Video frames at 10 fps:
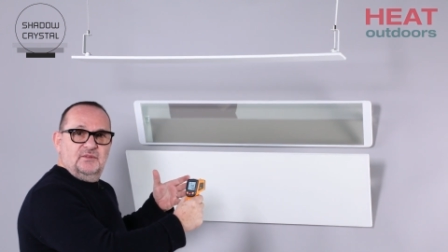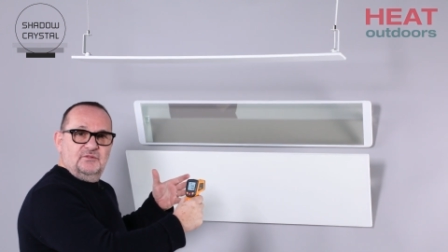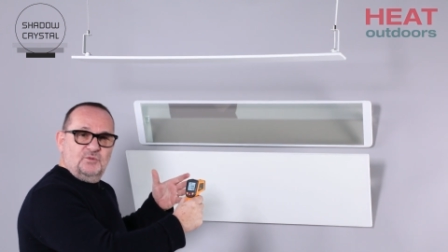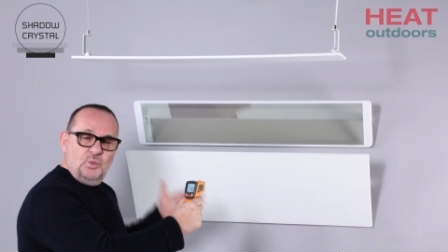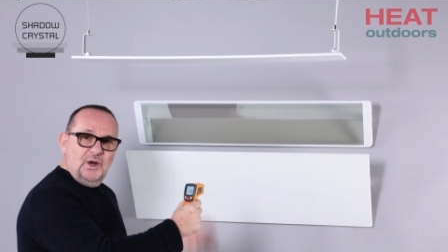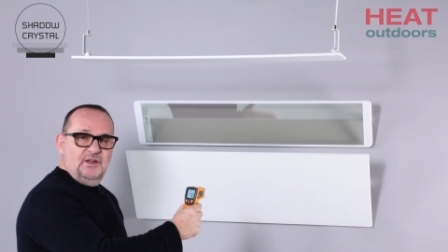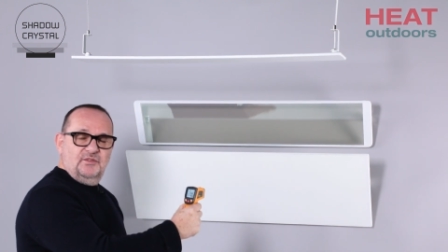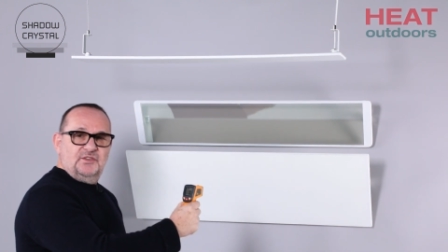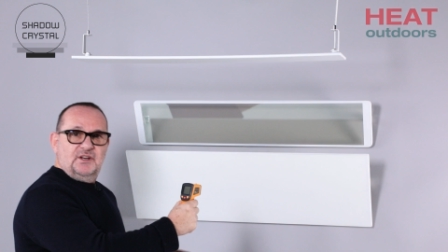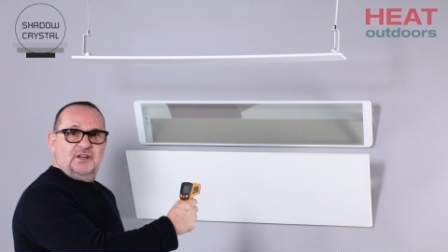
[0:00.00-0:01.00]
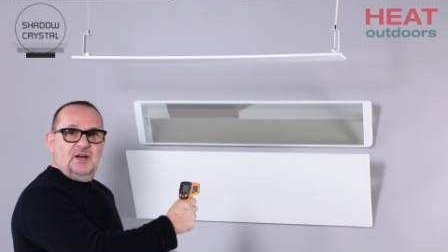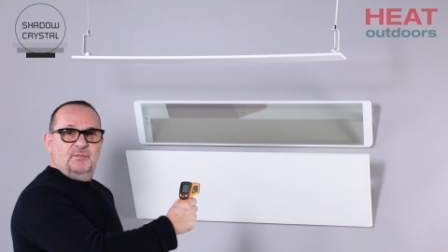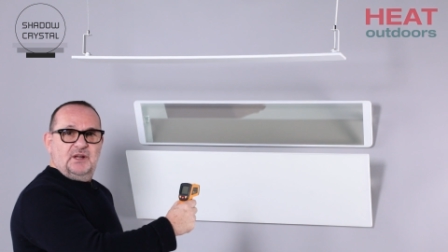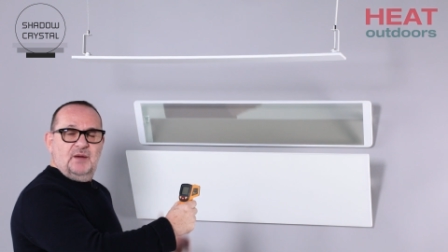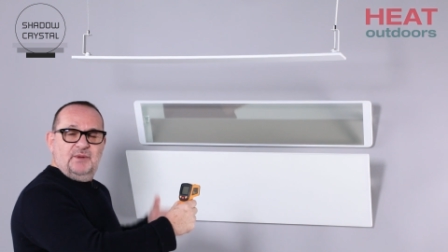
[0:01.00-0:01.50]
waves that are
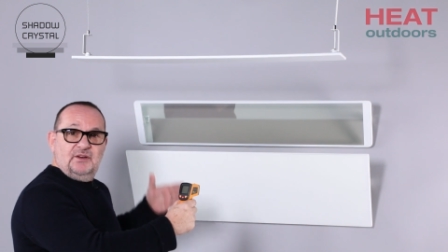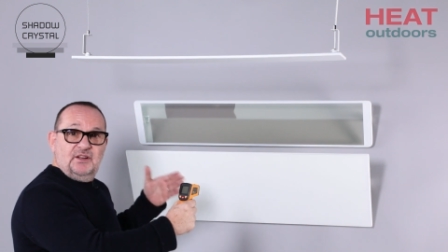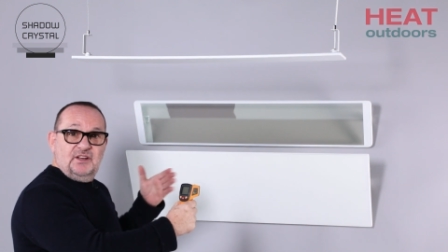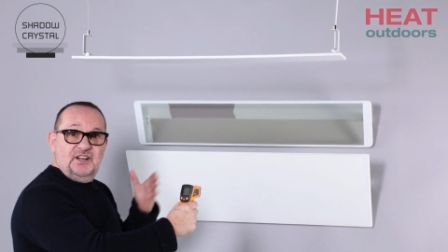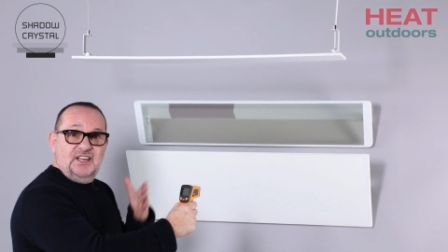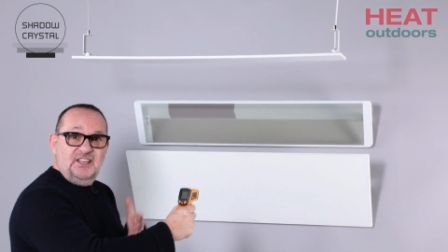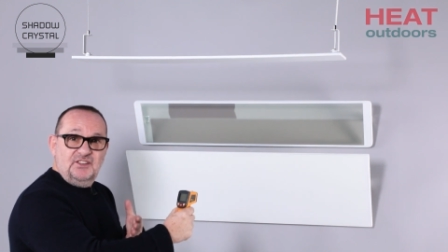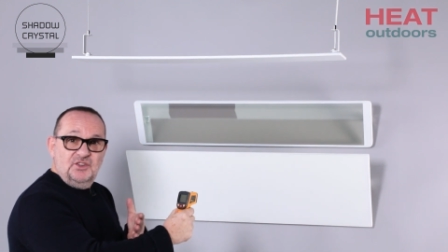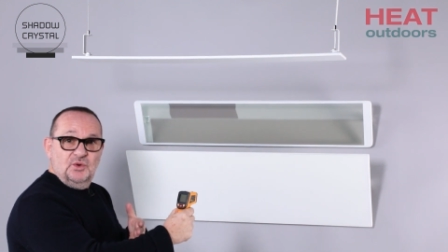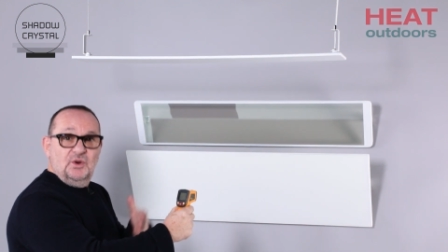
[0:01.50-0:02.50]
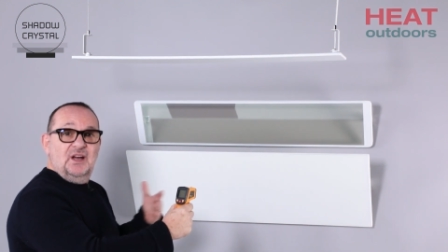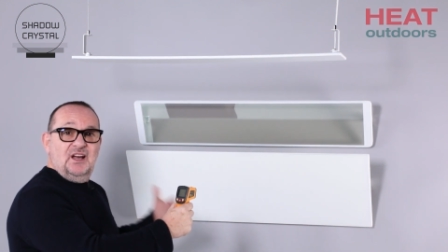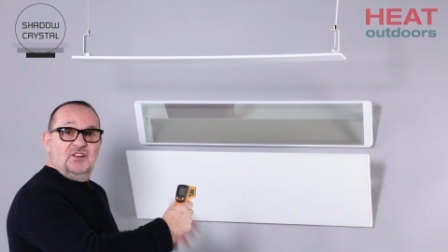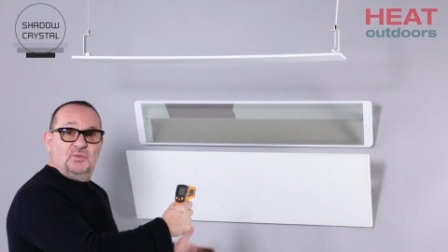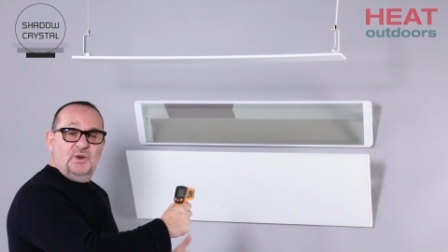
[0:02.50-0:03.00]
come, come out and going to heat you
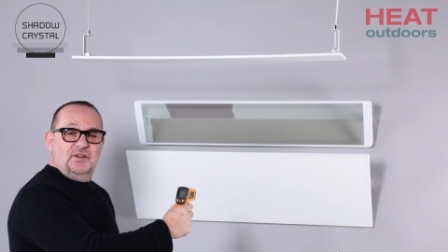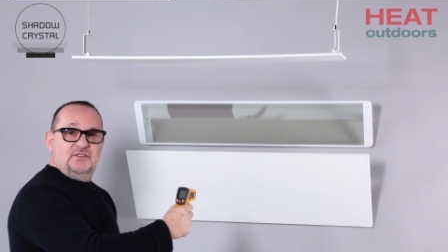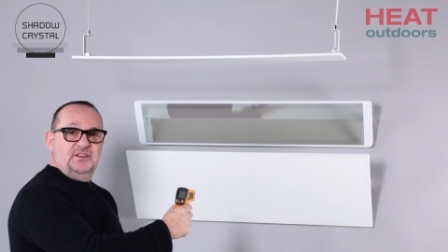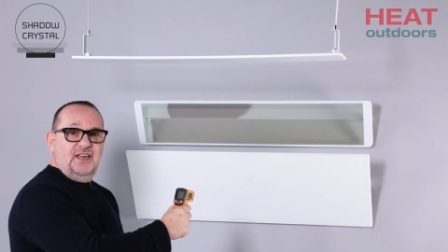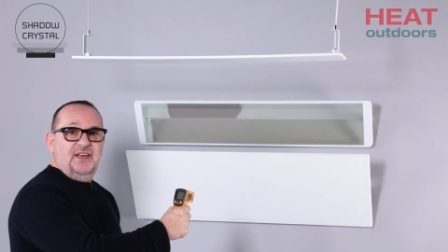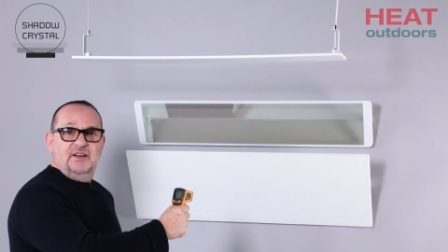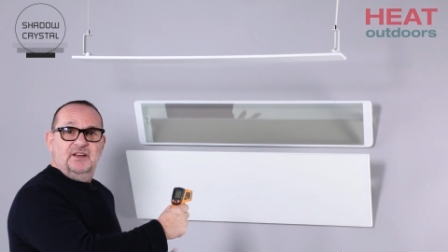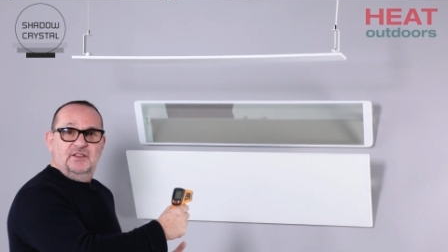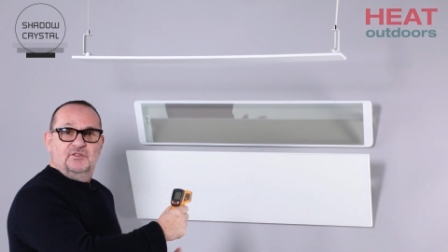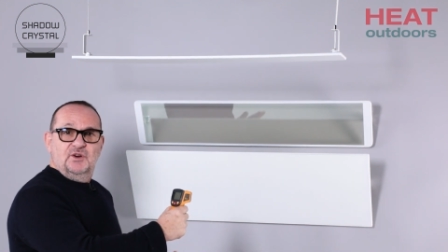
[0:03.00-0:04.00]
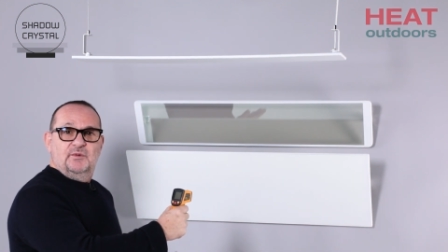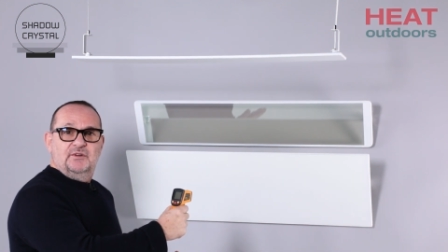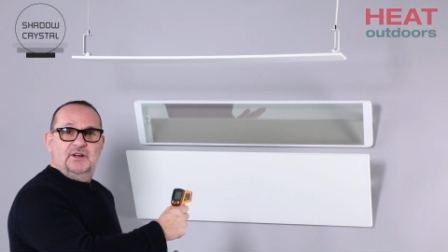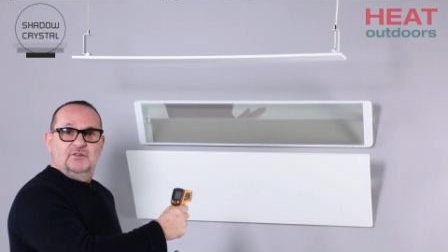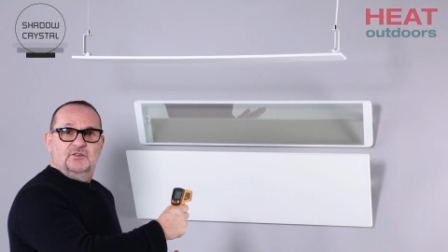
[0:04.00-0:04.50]
as well as the air in the room
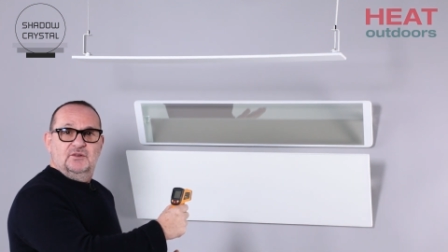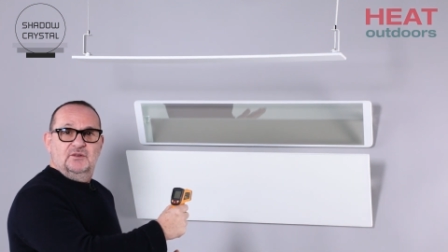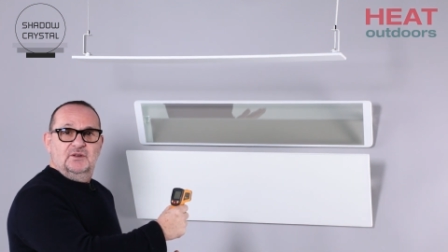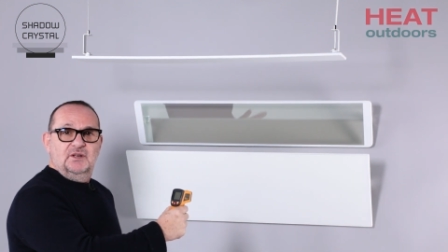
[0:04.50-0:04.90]
around you.